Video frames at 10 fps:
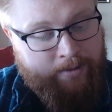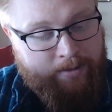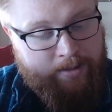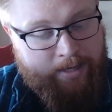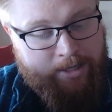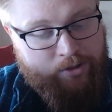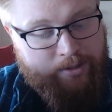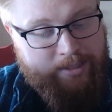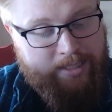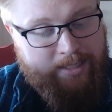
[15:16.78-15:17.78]
The angel
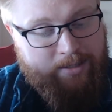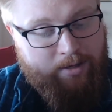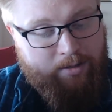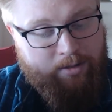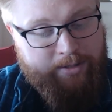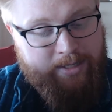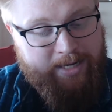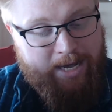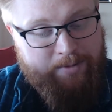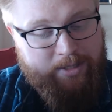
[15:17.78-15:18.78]
could see that not all the
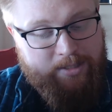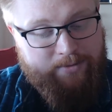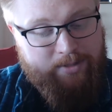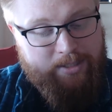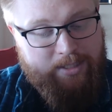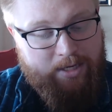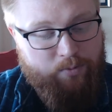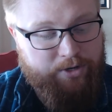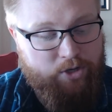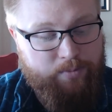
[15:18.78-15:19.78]
inhabitants of this city
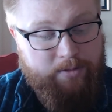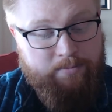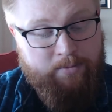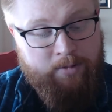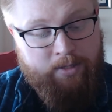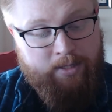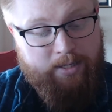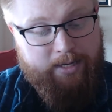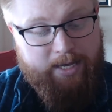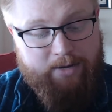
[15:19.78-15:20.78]
were human.
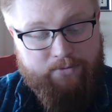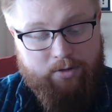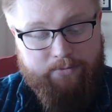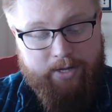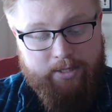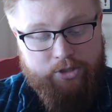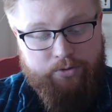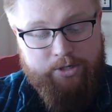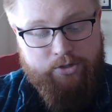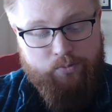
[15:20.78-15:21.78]
A handful of hellish
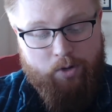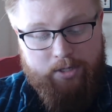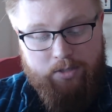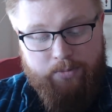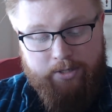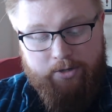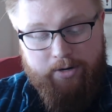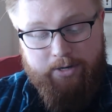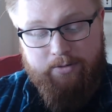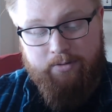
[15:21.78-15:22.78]
creatures walked among the
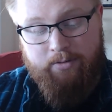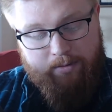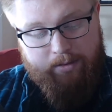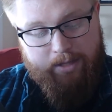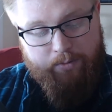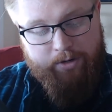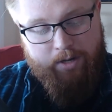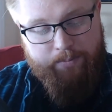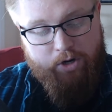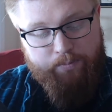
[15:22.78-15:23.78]
crowd. They were
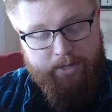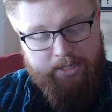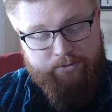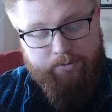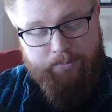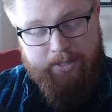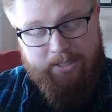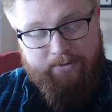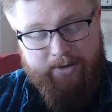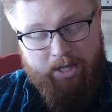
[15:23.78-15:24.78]
not mere beasts from the
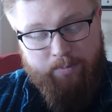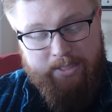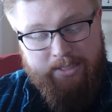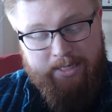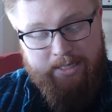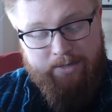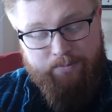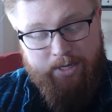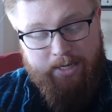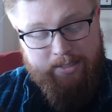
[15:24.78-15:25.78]
pits of hell, but
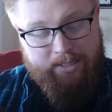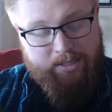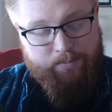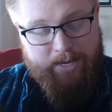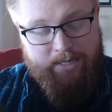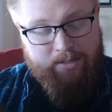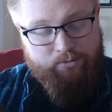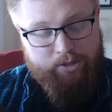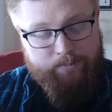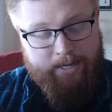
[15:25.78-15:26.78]
sentient beings that demanded
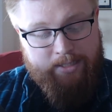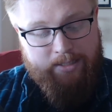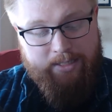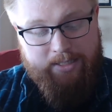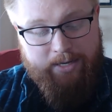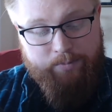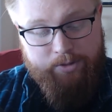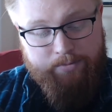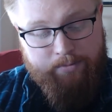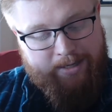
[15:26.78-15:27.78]
respect and
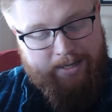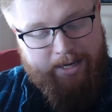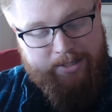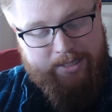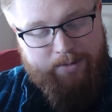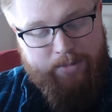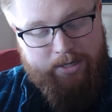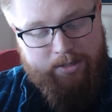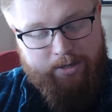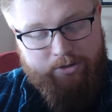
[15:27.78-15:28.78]
contempt. He could see a
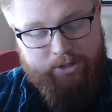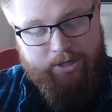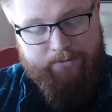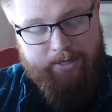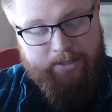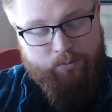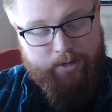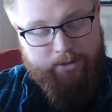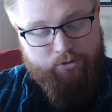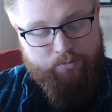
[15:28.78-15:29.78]
minotaur shoving its
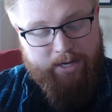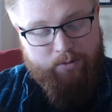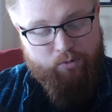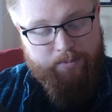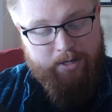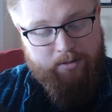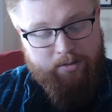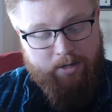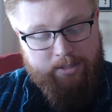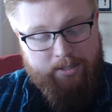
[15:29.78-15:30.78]
way through men and women,
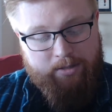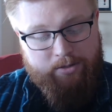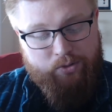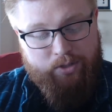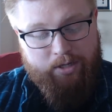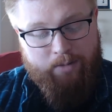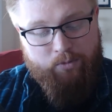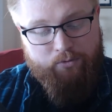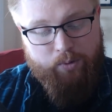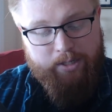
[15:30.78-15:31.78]
tossing those who did not
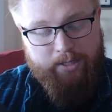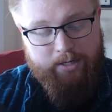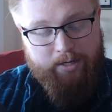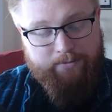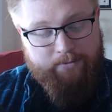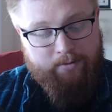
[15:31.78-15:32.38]
move quickly enough.